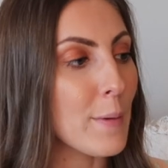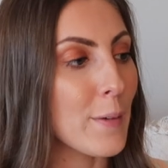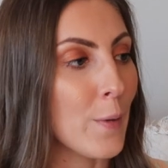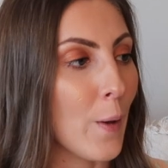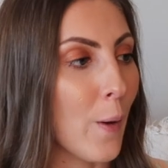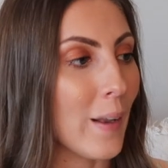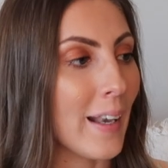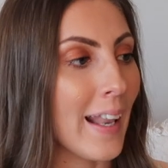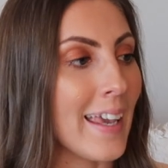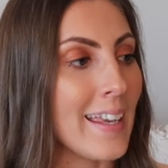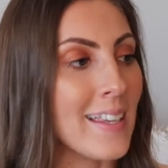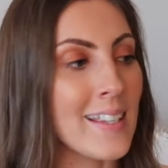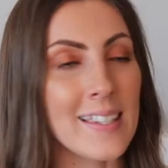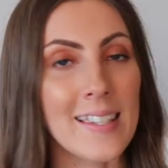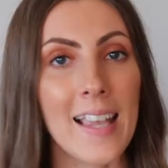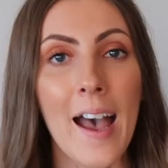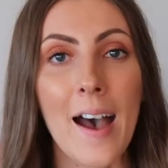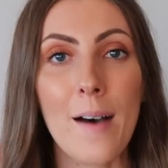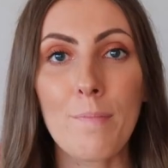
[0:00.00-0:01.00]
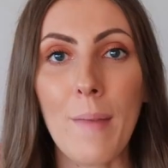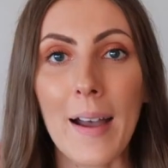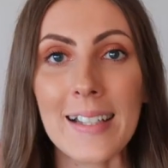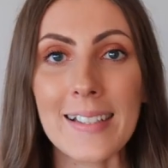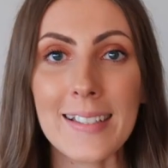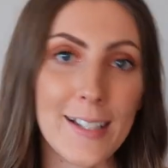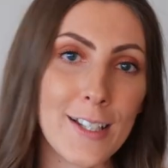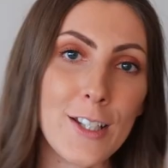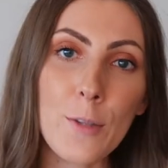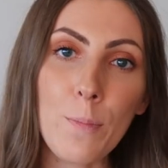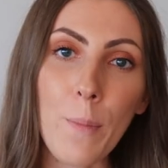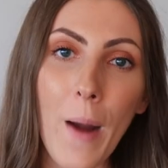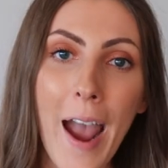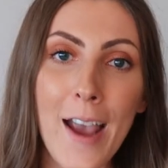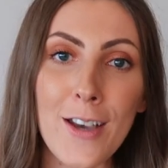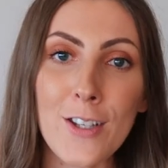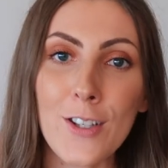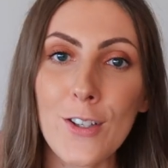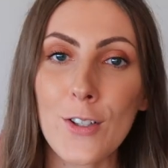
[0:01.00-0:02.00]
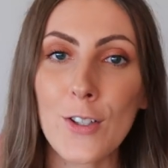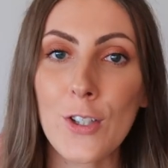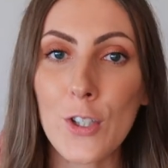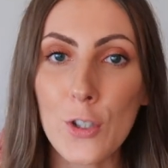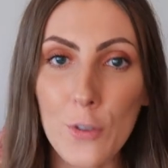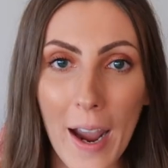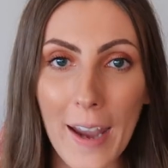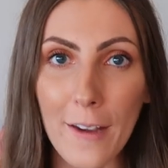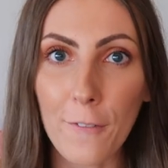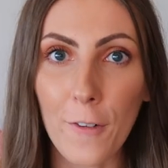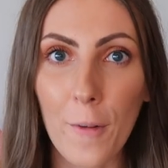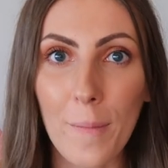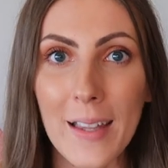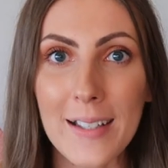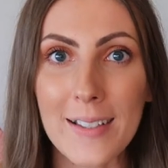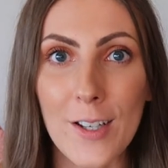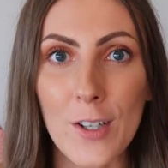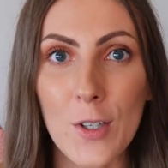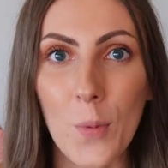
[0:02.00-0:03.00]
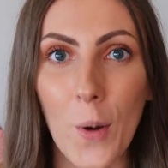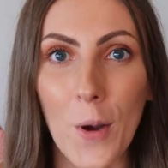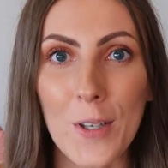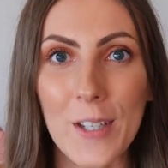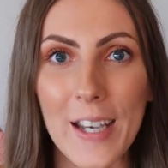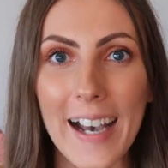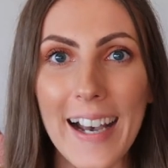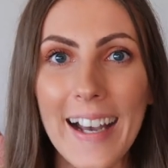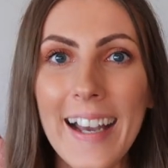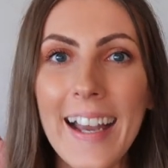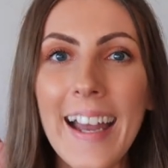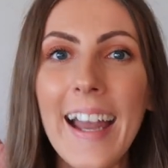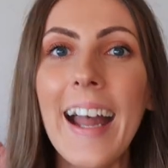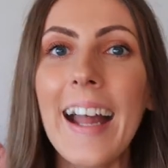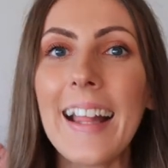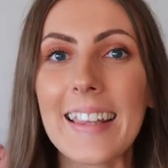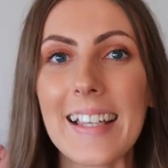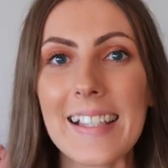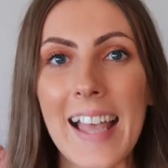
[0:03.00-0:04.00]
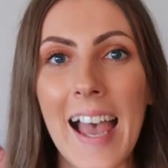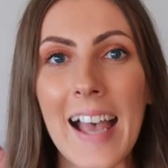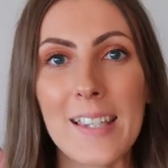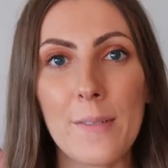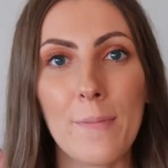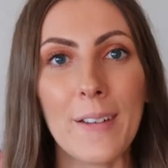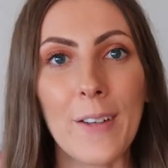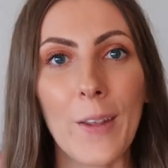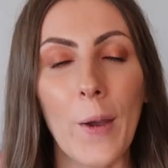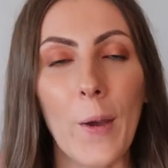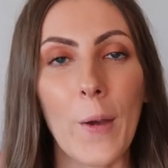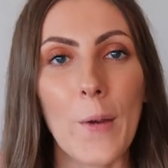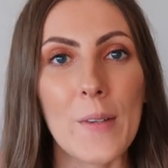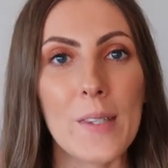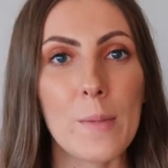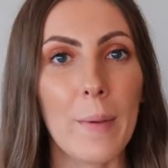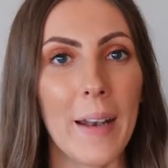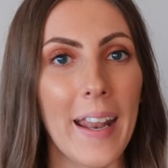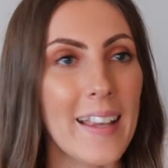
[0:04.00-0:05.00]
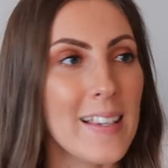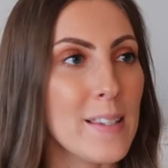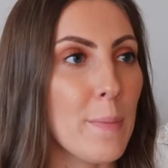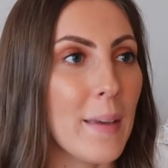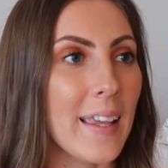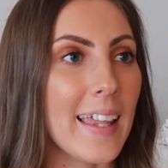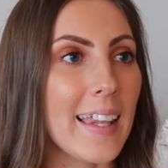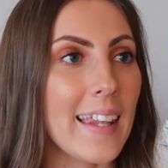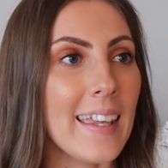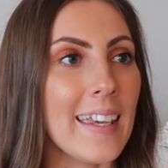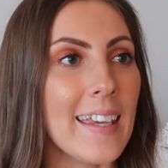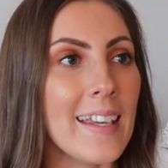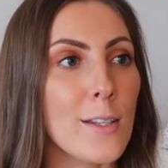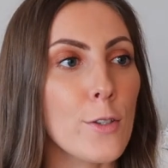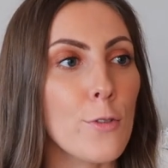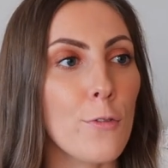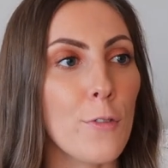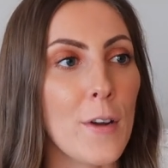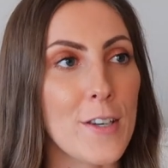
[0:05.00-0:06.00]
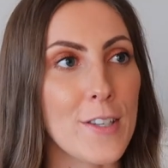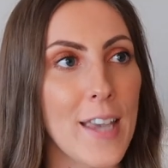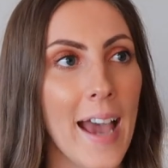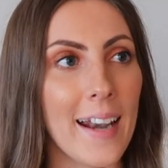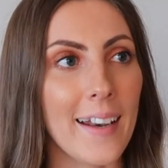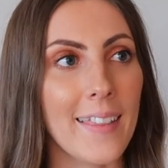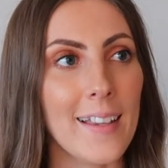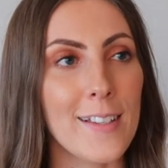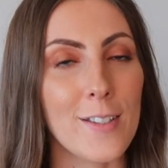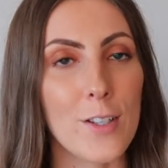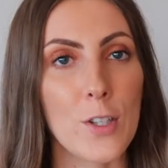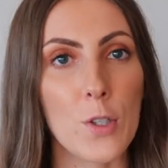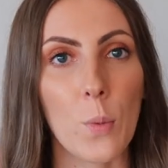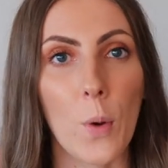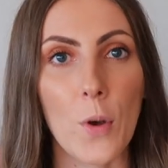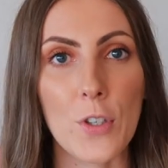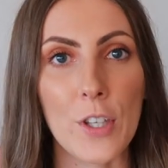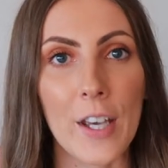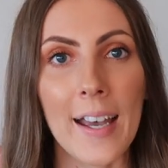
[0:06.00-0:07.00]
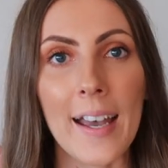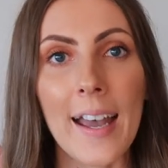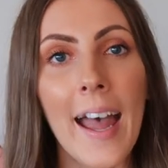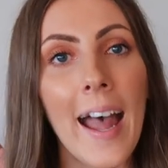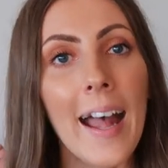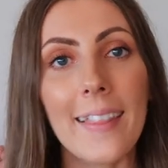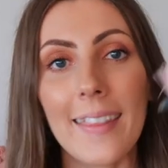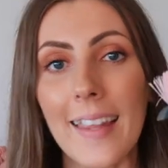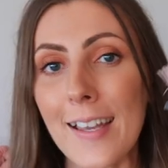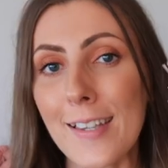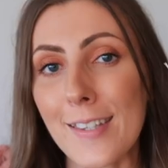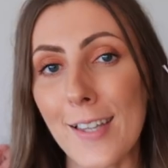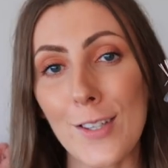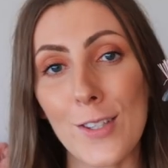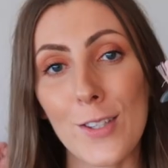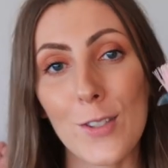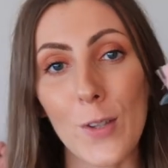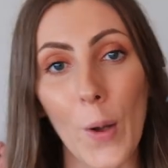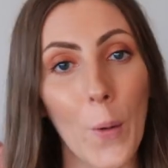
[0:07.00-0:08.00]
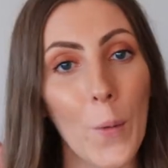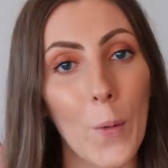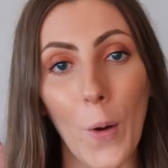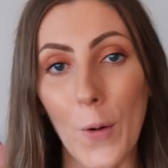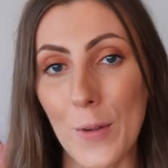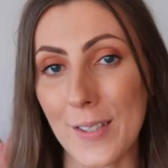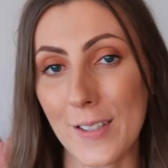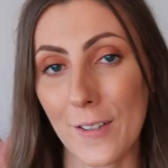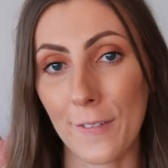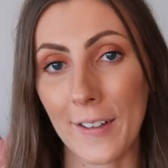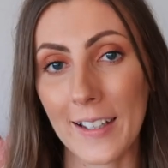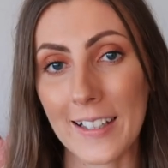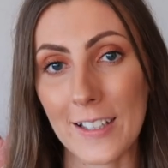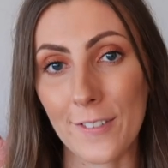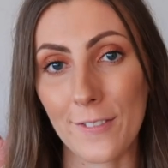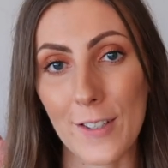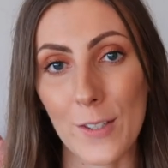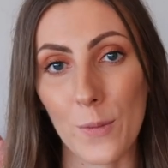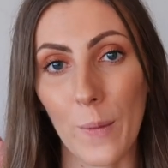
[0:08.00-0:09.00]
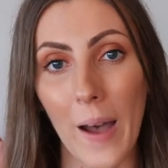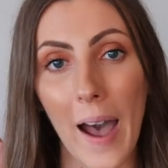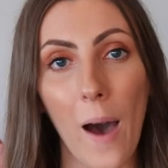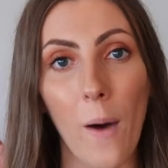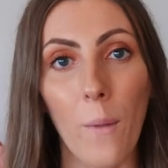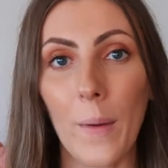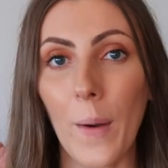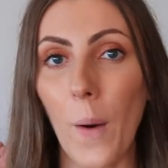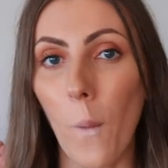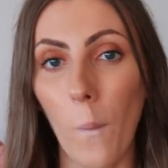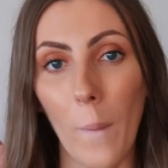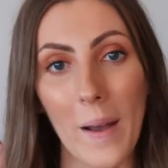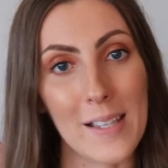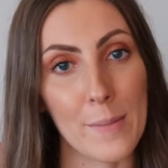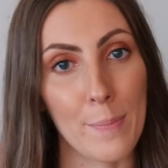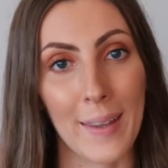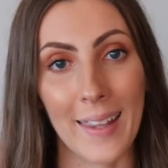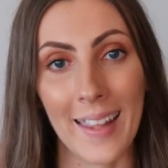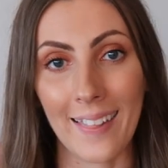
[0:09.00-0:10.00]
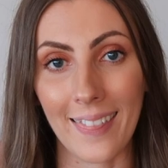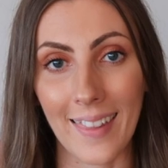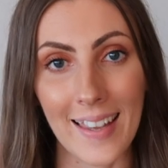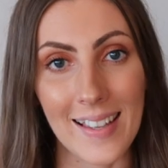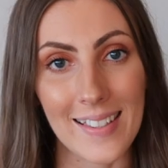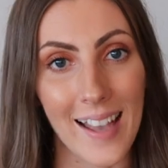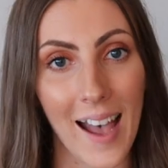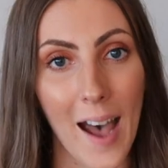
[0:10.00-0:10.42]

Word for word: but not least, my dish brush straight from the dishwasher. This has been used, but it has been cleaned fresh out of the dishwasher. These are so cost effective as well. We're always picking these